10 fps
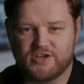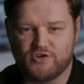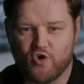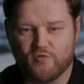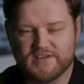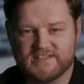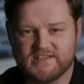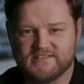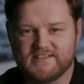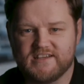that you normally
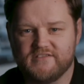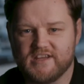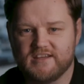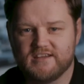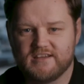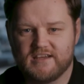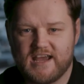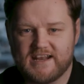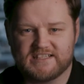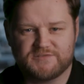see on TV
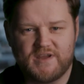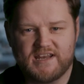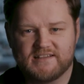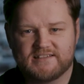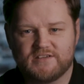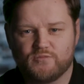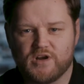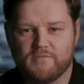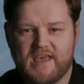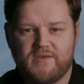and experiencing what
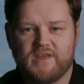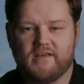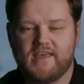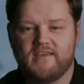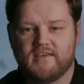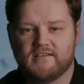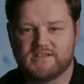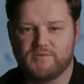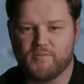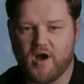it might be like
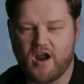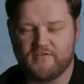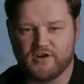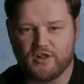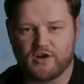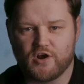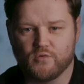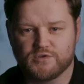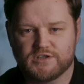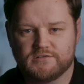to be part of another
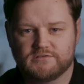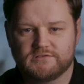culture.